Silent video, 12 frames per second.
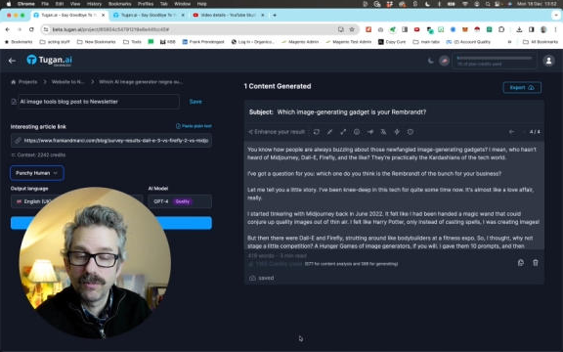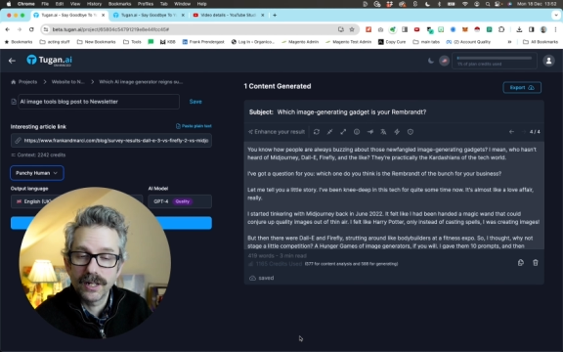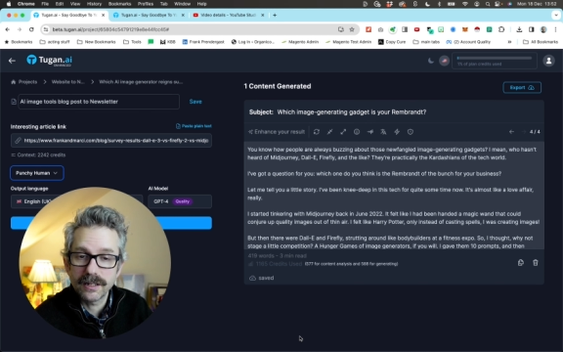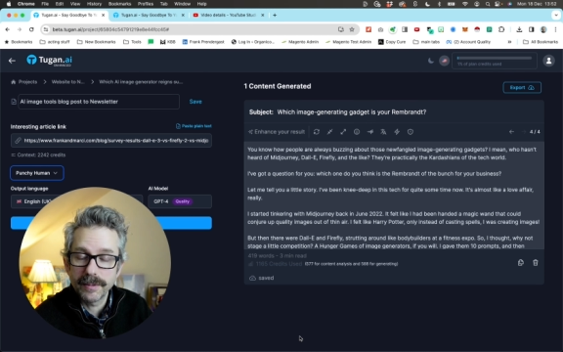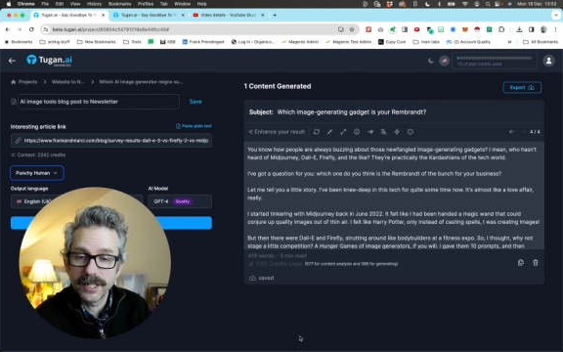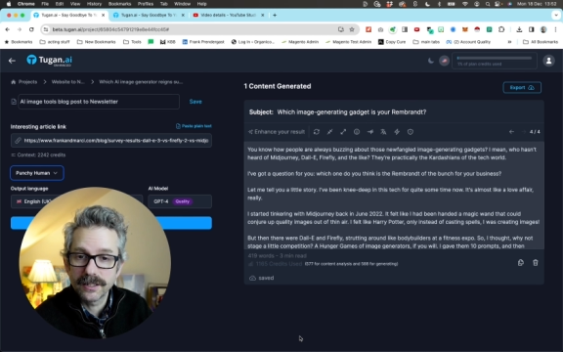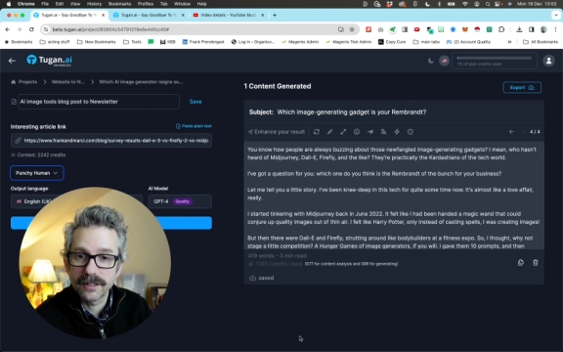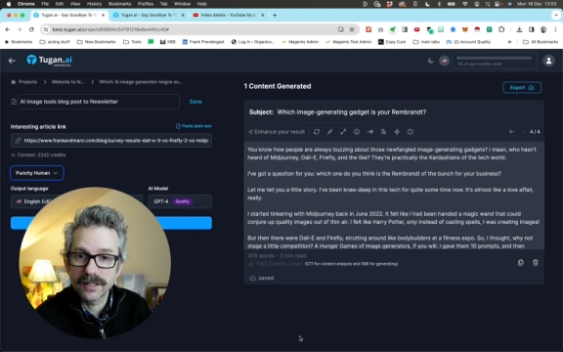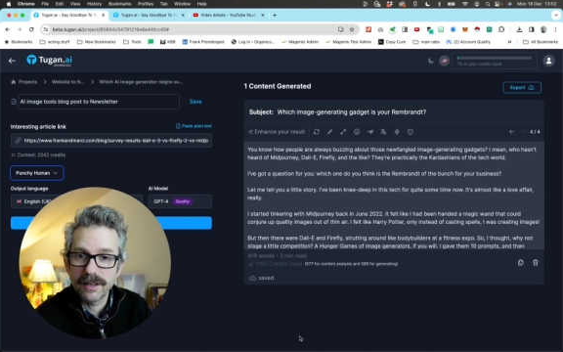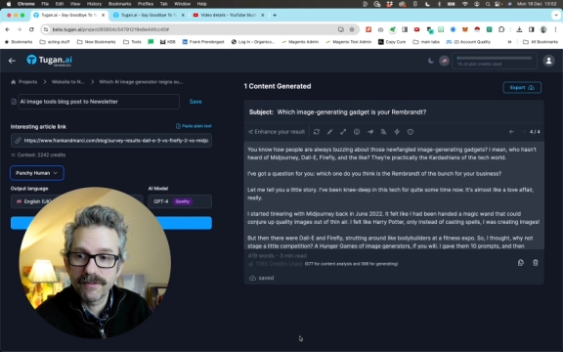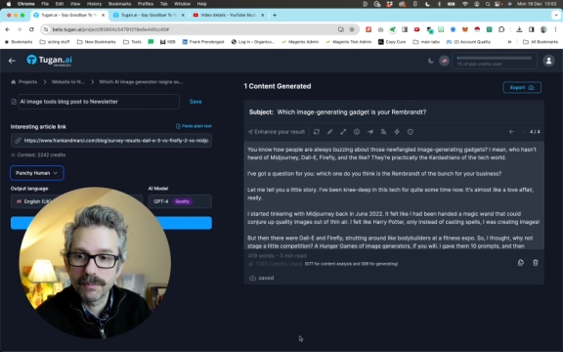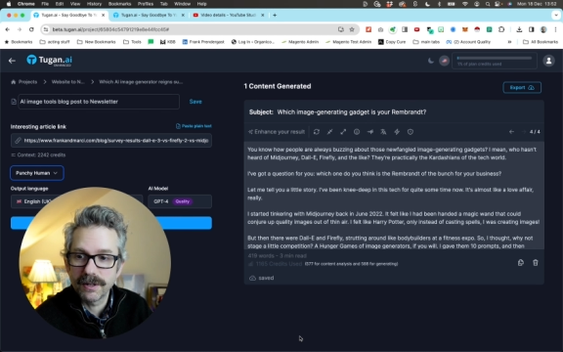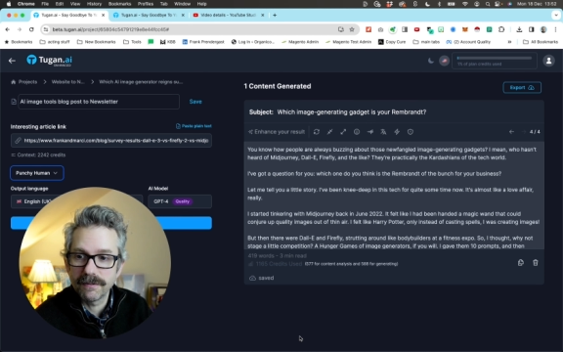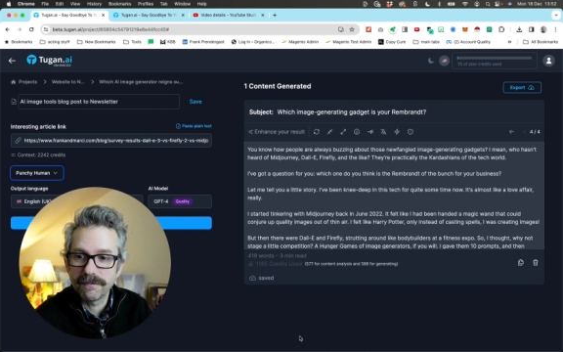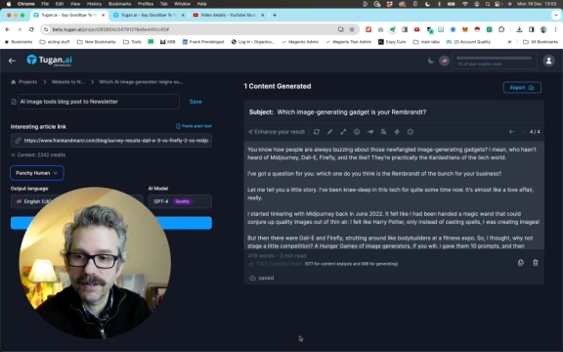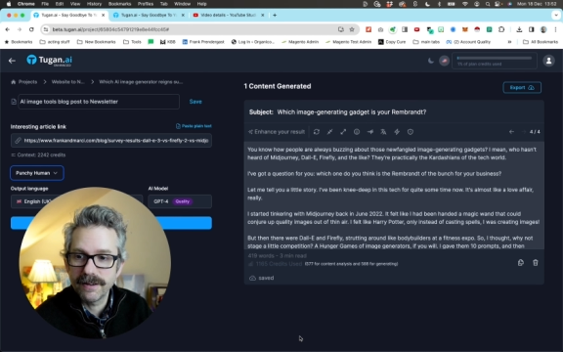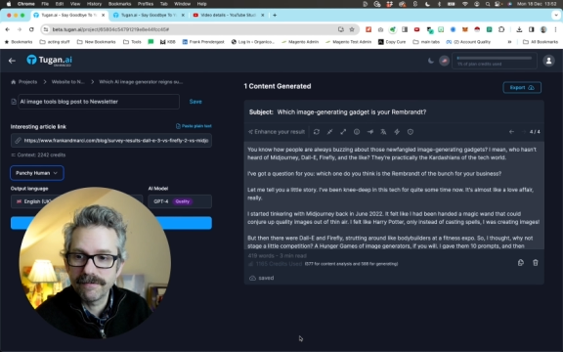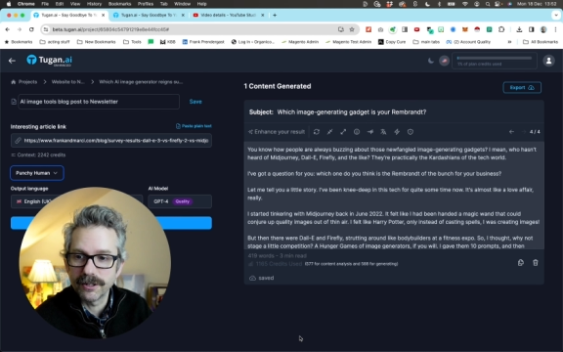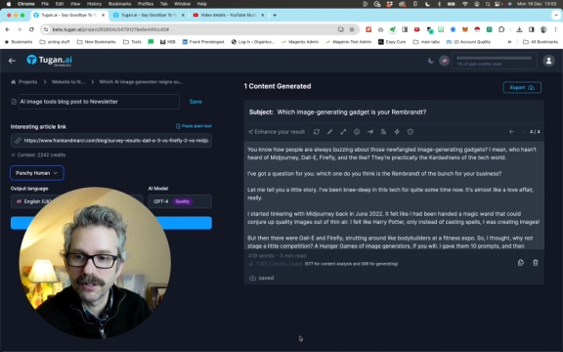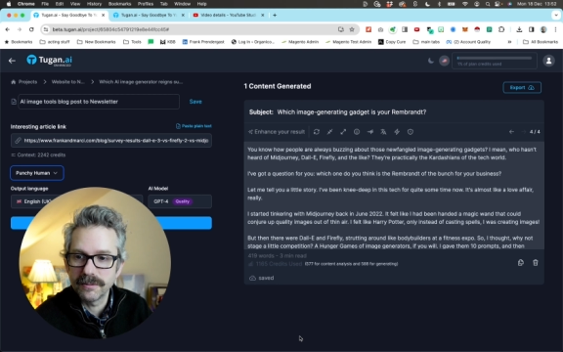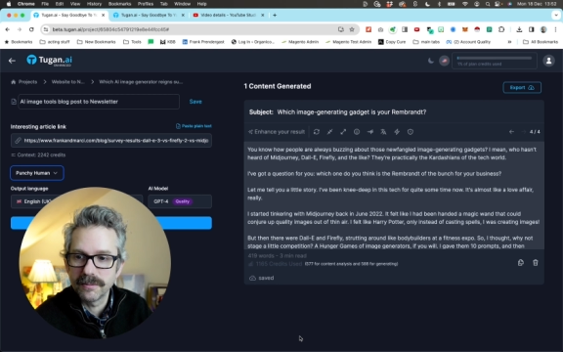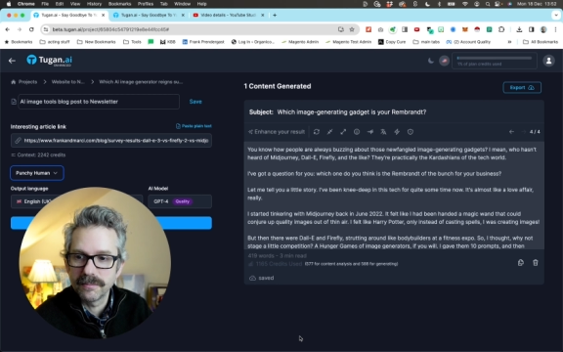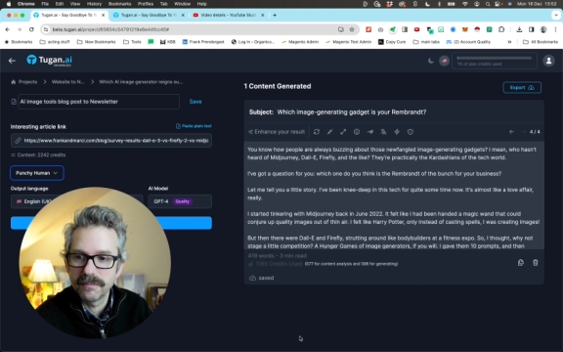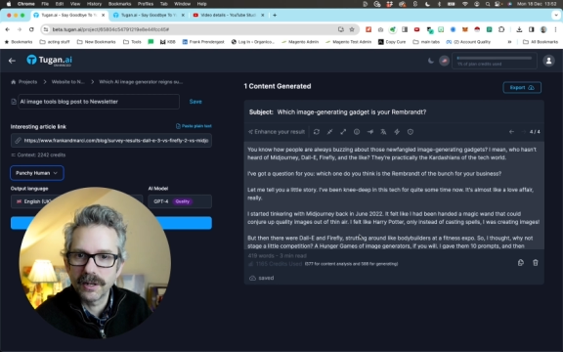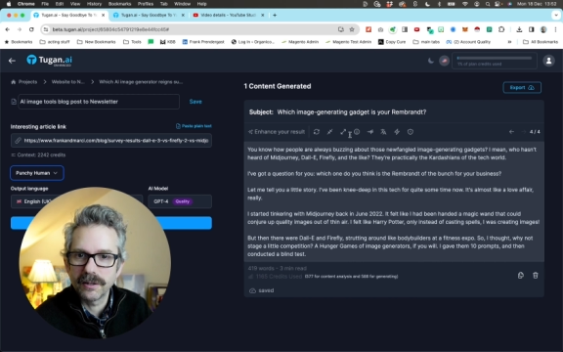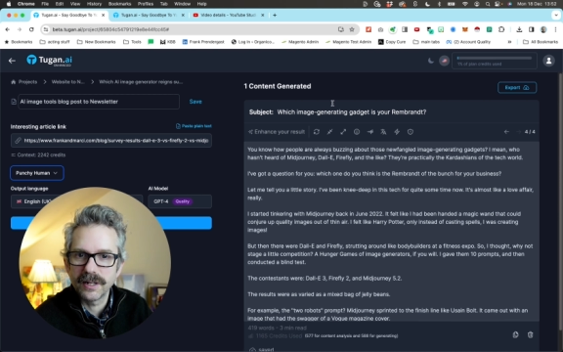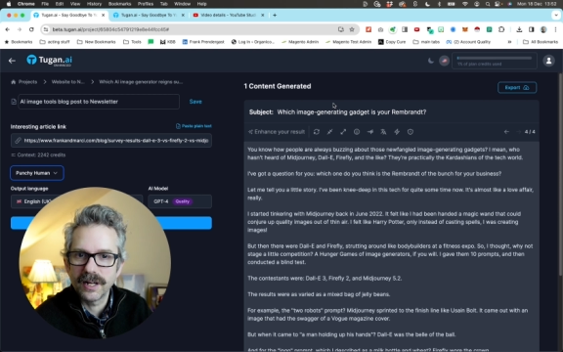it does give it a bit of flavor, but